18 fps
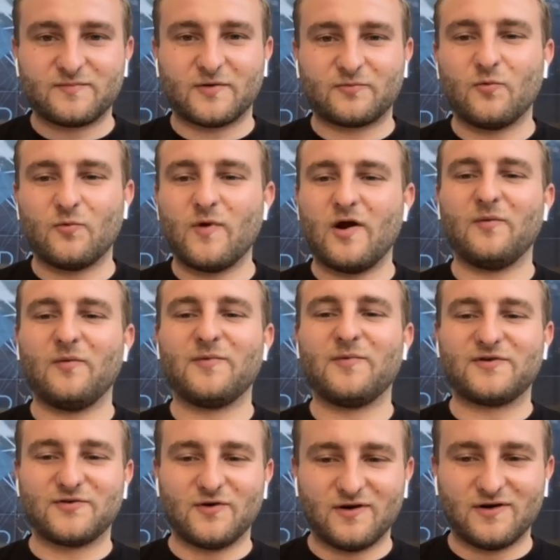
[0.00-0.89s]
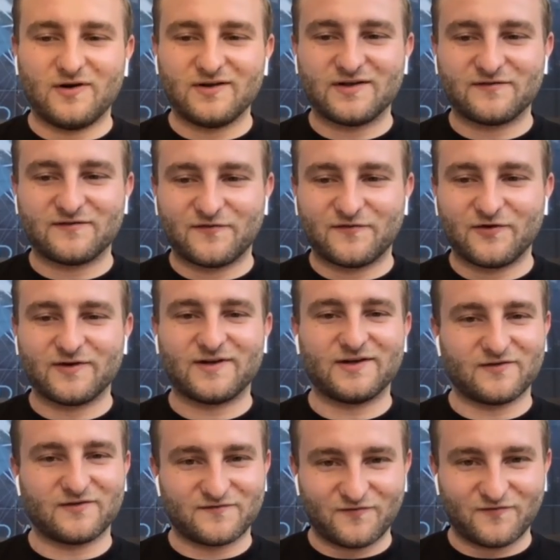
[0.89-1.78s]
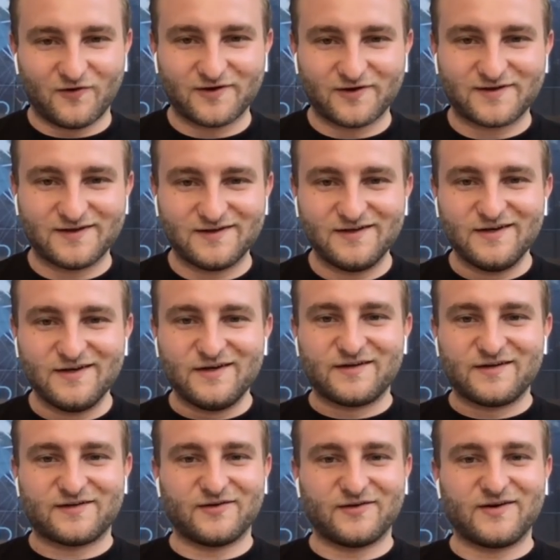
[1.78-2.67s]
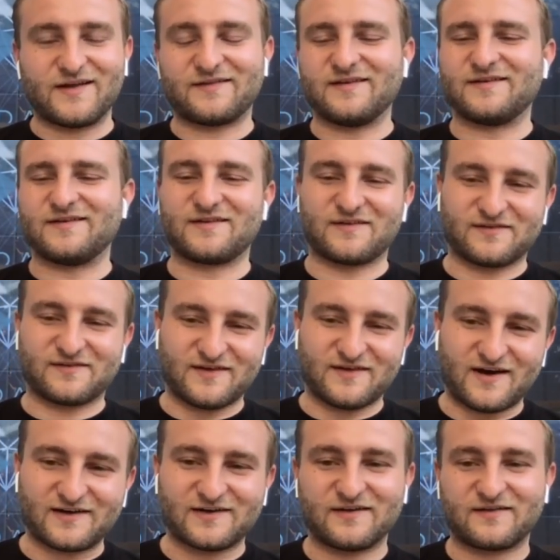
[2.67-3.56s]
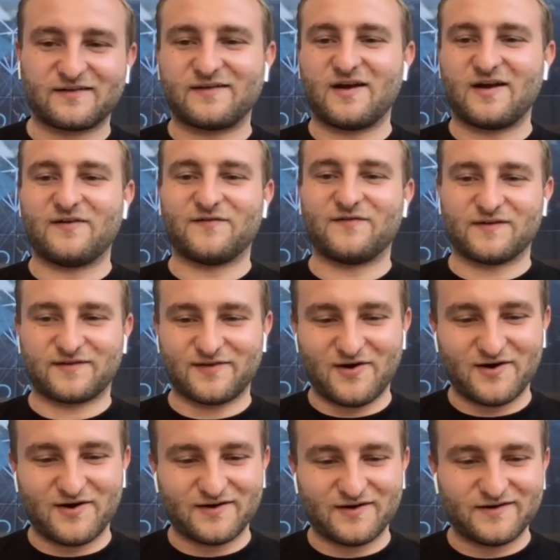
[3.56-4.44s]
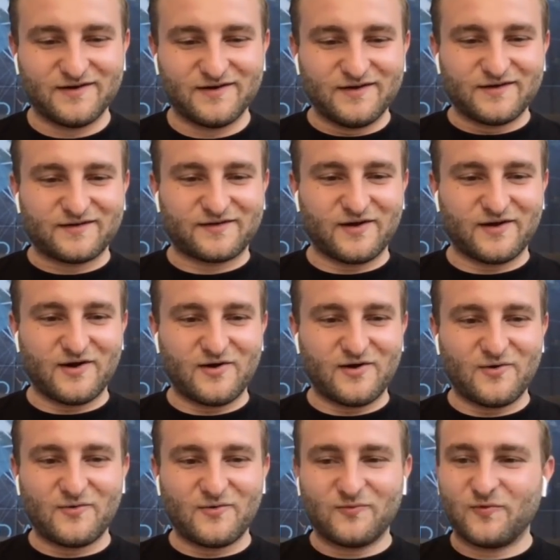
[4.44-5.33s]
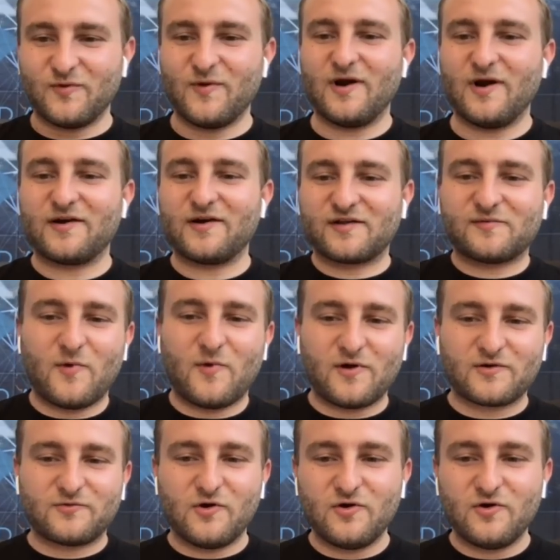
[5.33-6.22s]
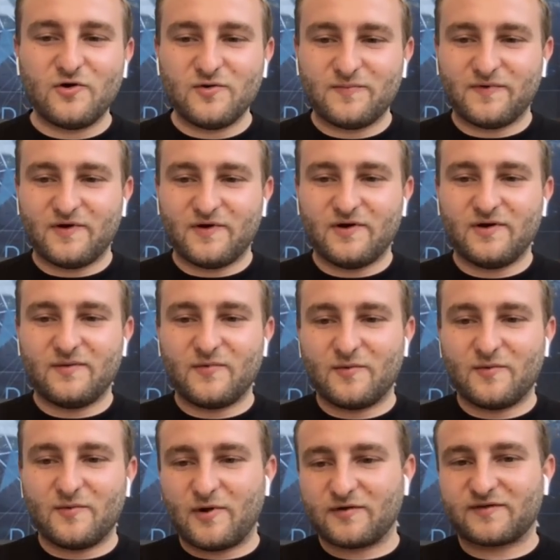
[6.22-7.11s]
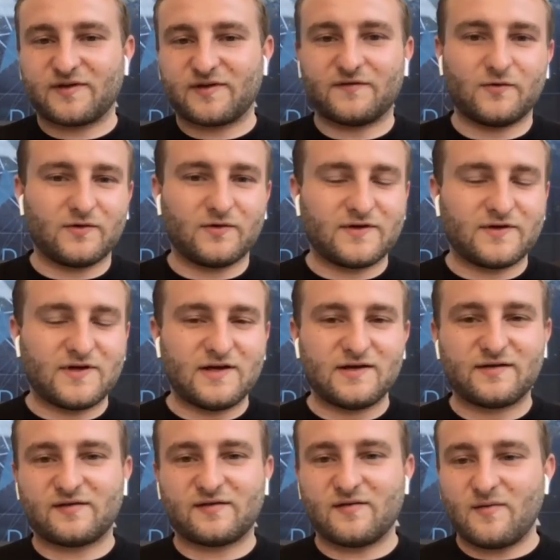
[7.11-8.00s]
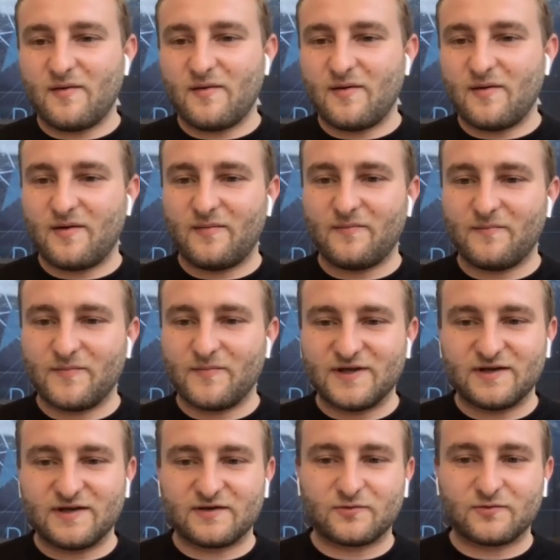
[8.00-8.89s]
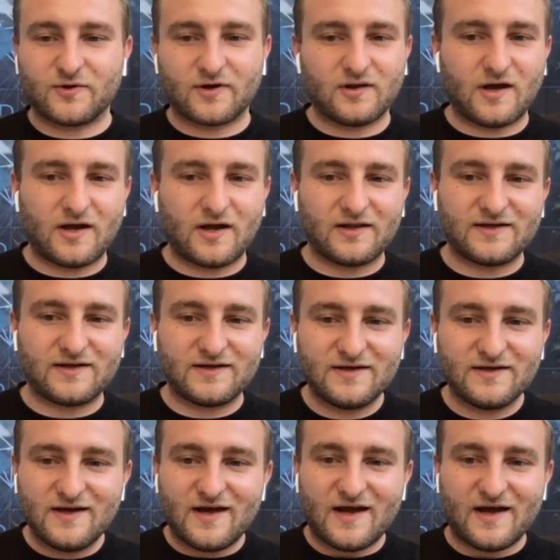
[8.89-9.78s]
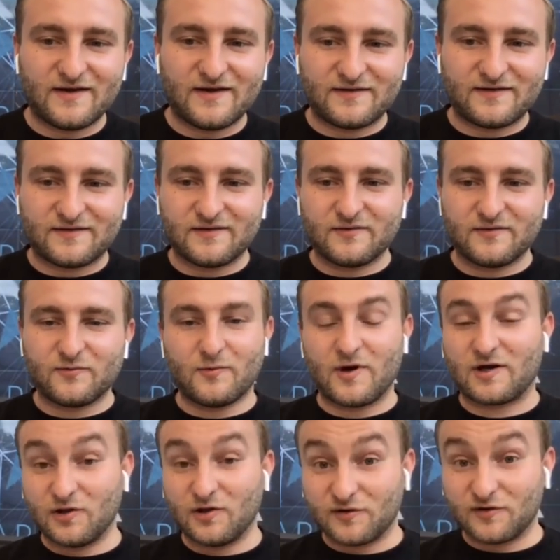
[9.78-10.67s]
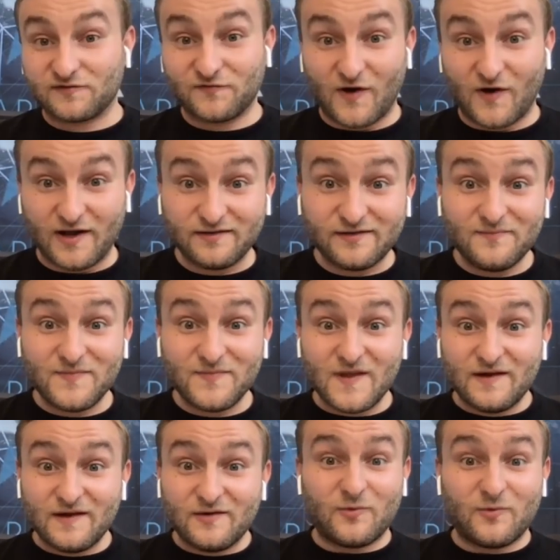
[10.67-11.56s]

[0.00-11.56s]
But we were a bit too early in 13 and 14. So they said this is darknet stuff and so on. So we were a small group about several years, meeting regularly, and we were close friends.